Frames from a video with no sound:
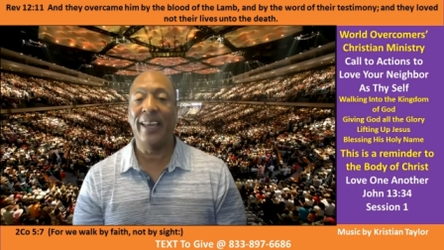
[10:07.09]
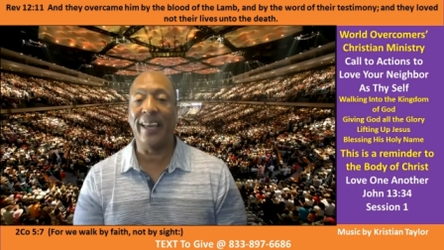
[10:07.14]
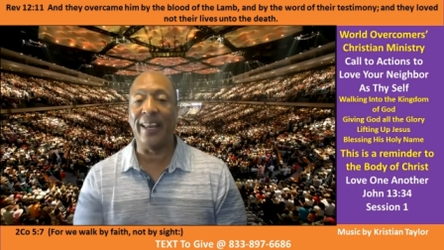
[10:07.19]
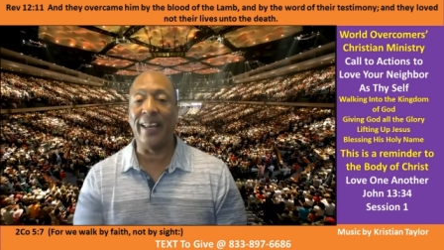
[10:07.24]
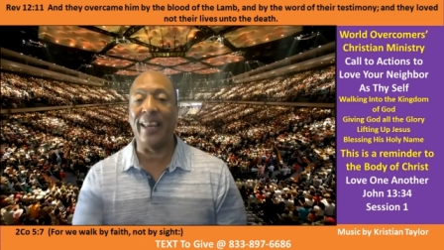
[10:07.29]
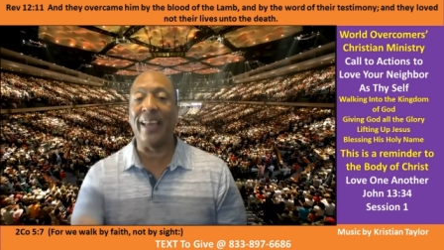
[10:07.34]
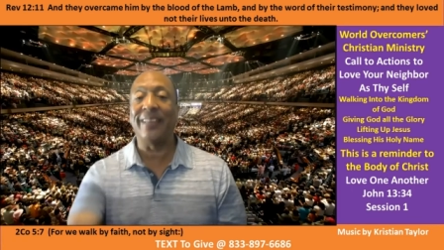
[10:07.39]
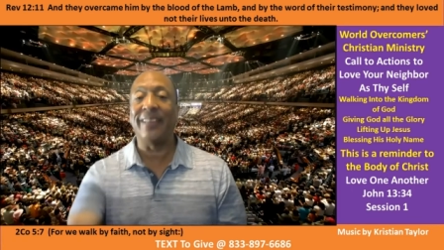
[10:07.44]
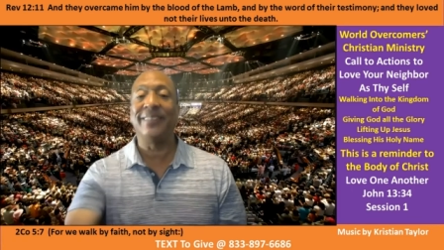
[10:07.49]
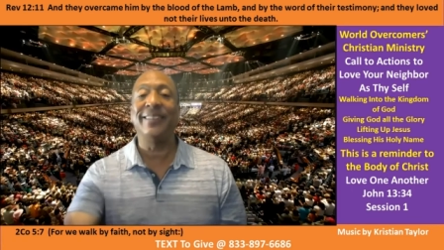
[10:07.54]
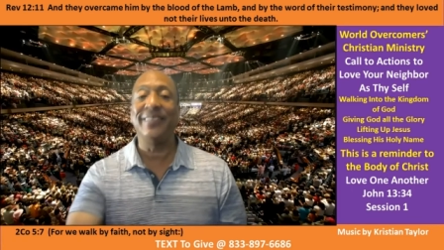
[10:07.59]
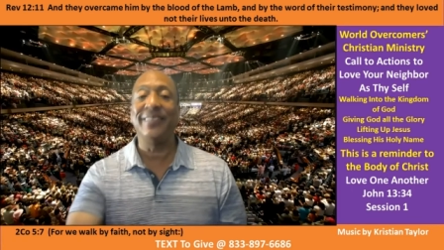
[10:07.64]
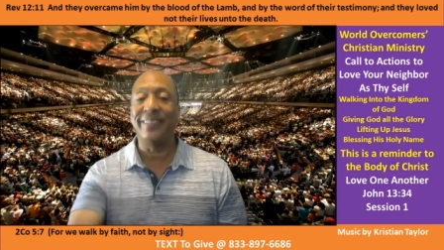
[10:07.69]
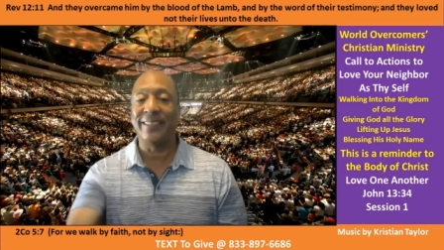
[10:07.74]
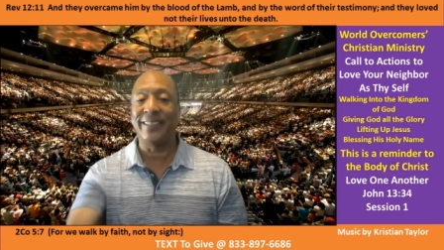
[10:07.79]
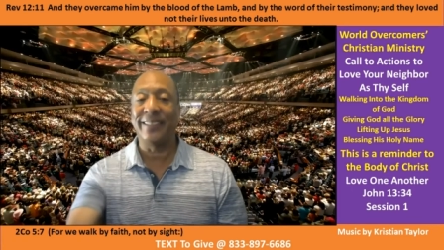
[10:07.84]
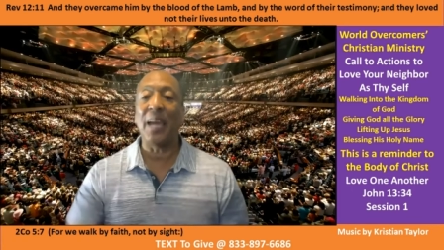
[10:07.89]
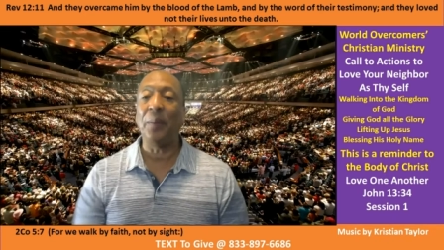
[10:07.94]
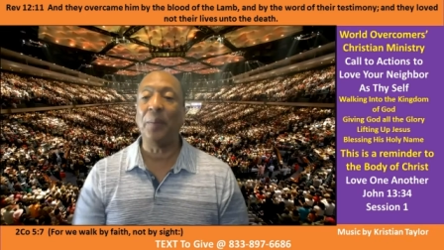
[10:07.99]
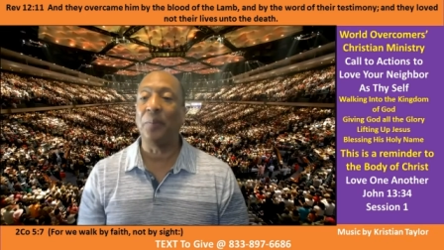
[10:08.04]
And as
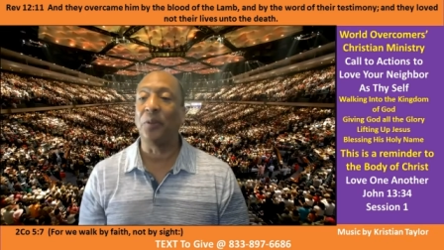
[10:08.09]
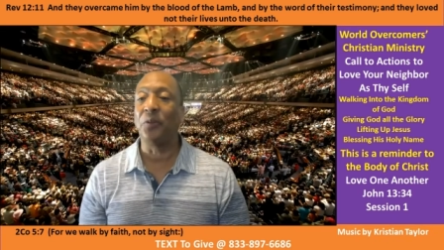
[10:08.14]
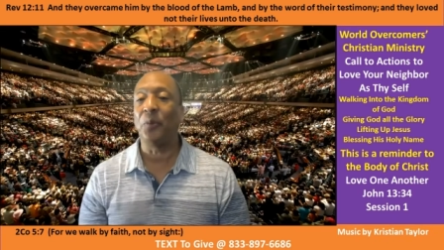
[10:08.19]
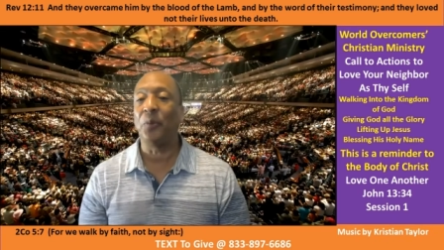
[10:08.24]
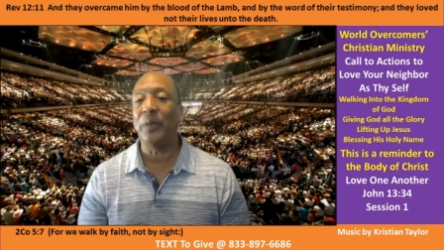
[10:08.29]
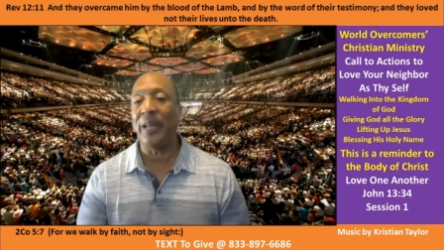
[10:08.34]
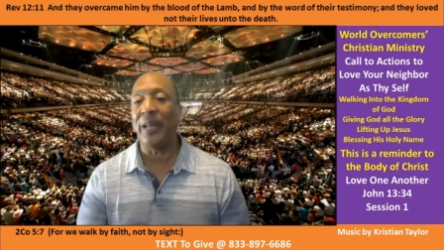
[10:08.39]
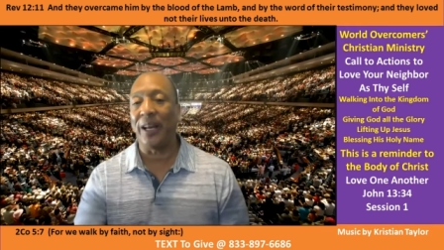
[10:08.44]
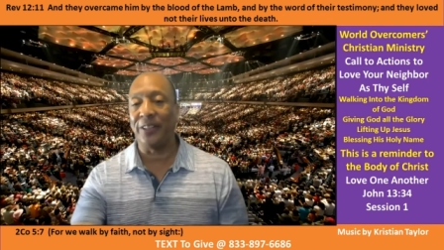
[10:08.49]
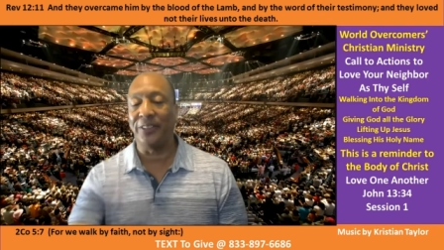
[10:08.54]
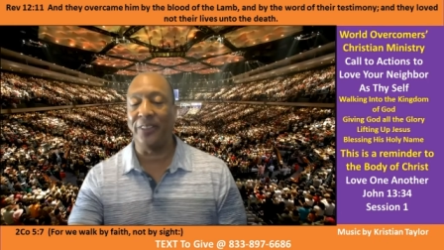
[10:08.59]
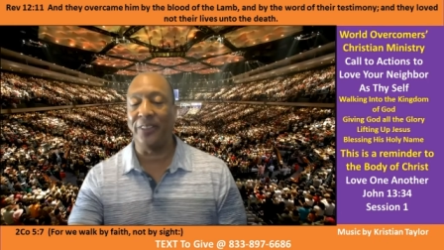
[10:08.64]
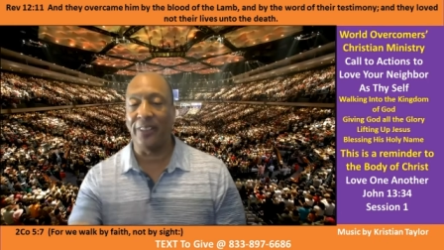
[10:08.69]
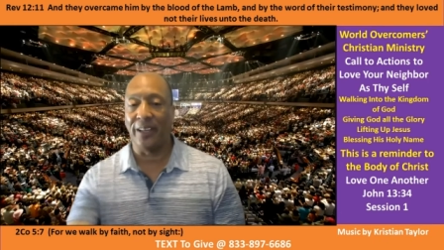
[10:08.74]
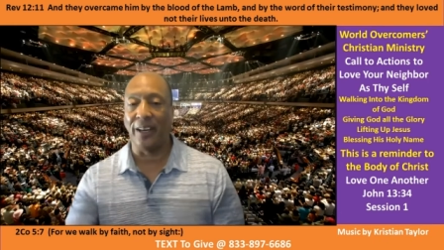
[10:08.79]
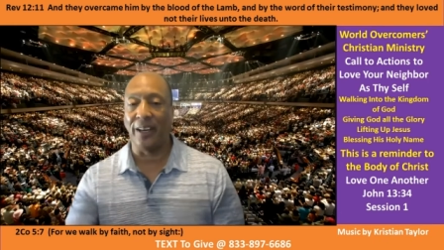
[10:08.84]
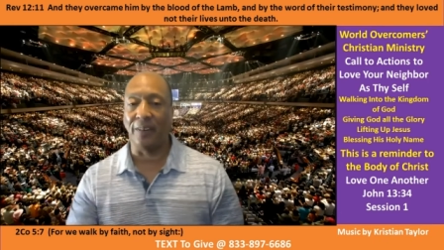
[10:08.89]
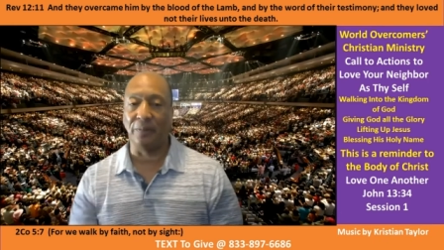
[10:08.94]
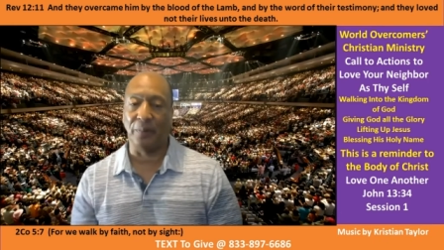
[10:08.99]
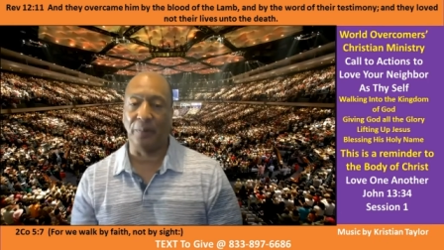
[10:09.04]
disciples, we ought to
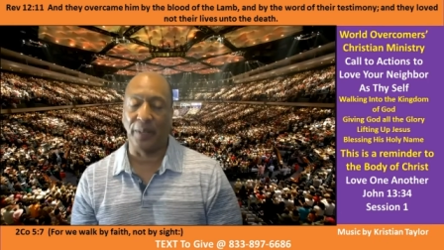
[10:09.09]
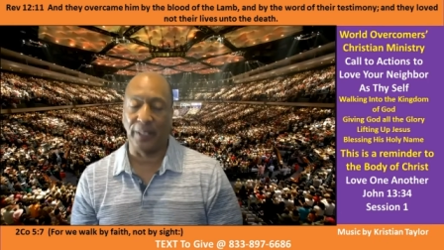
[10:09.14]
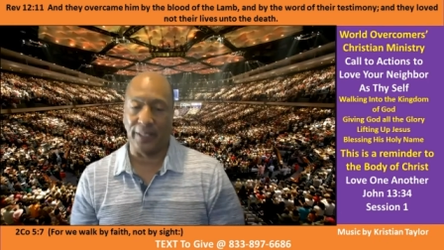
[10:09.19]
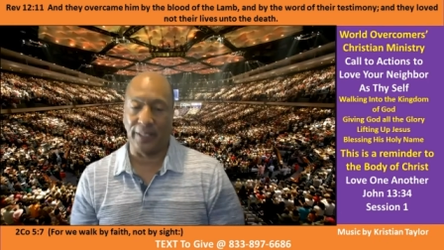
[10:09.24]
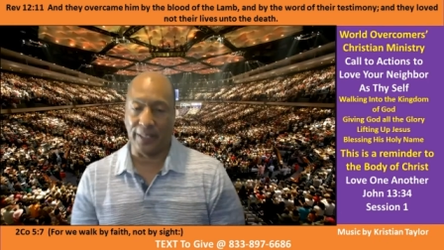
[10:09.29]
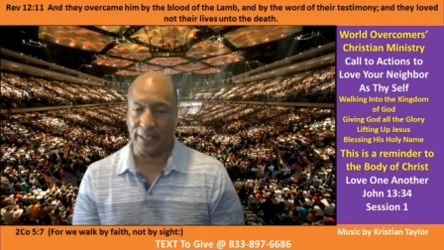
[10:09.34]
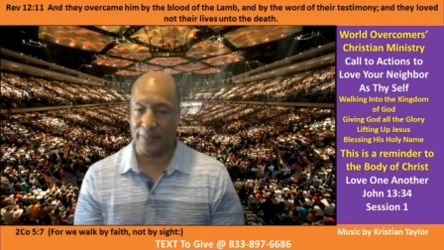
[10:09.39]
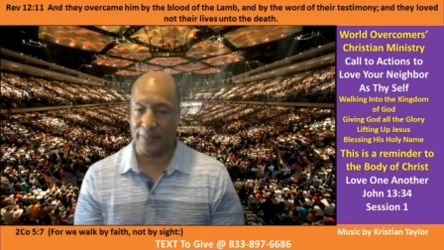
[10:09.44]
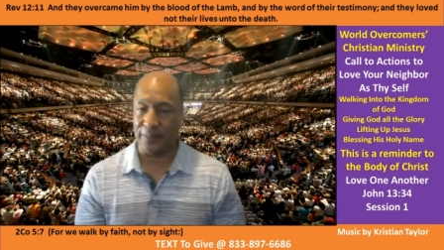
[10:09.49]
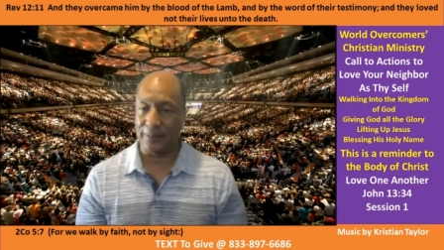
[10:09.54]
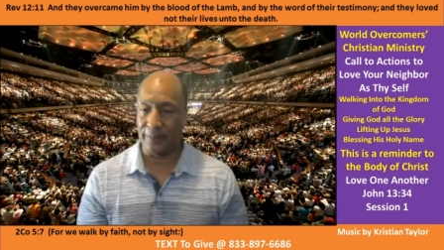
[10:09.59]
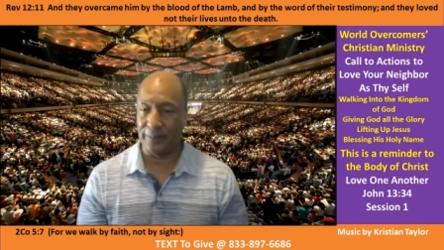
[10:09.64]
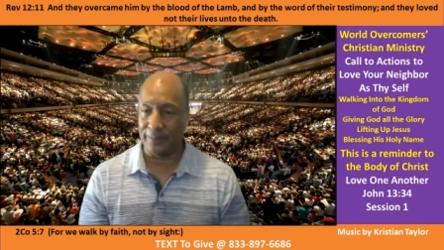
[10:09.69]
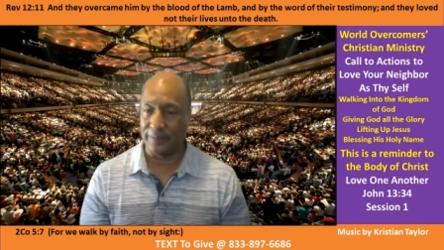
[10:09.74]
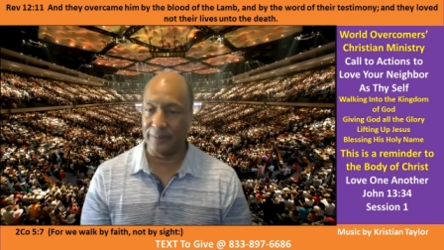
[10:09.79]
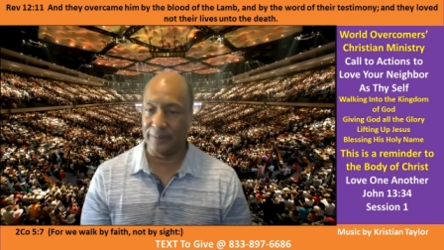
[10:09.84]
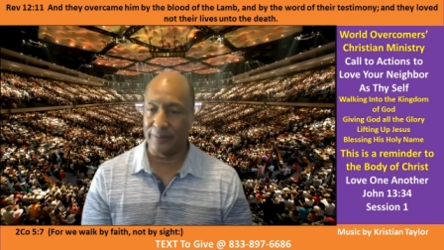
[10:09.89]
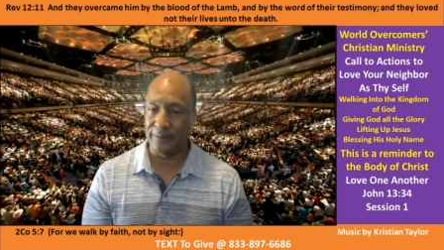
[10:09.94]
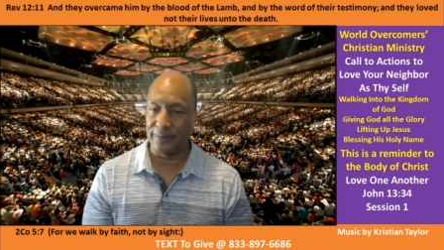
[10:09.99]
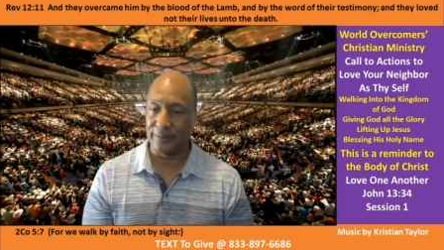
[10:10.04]
love
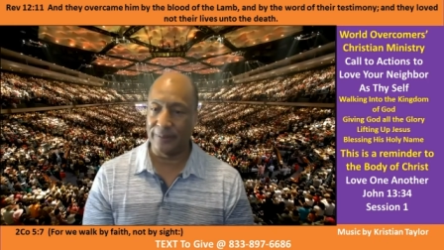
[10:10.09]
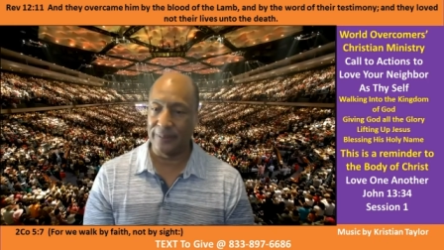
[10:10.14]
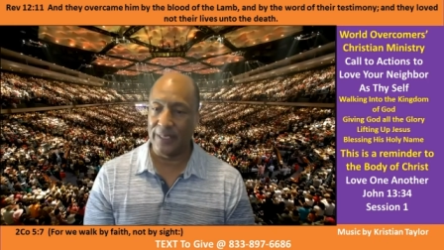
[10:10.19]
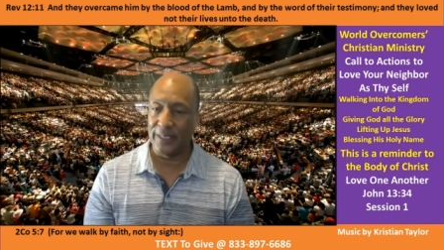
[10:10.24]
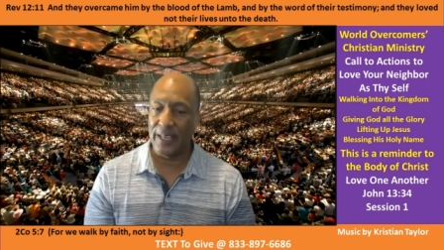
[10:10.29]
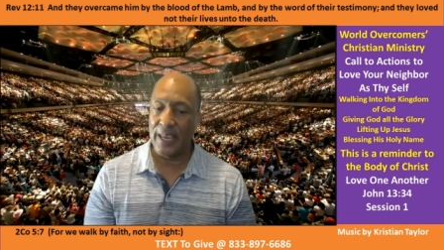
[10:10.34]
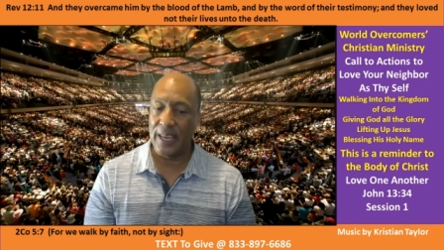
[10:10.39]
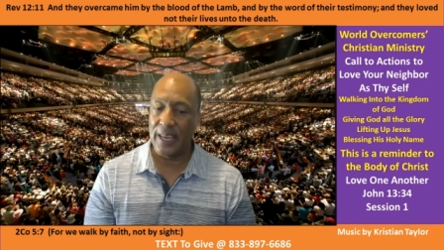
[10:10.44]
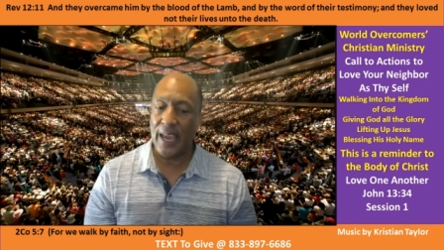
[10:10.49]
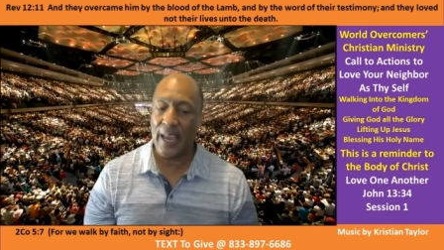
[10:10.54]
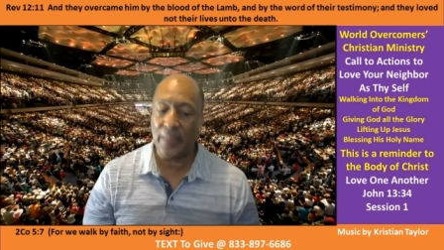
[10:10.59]
them.